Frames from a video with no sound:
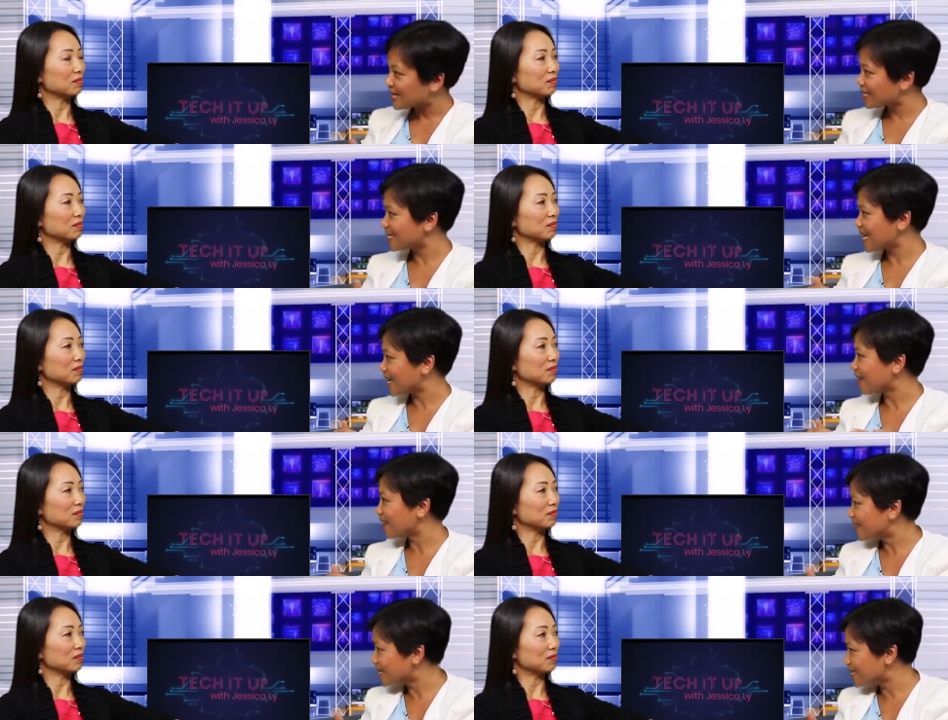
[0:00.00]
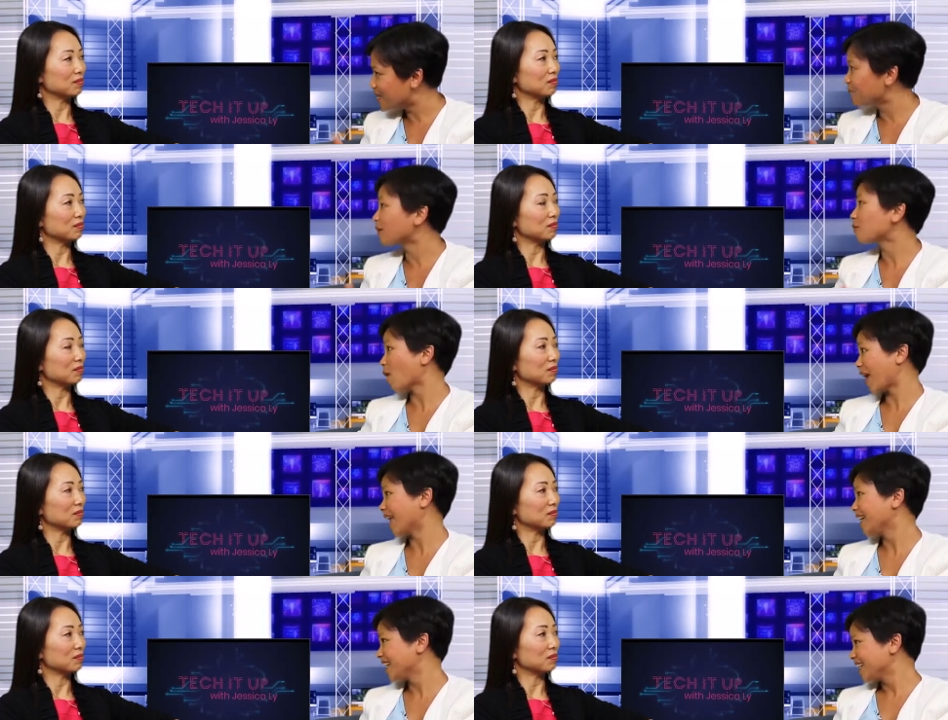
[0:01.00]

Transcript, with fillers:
Speaker 1: and dice the data in this different way.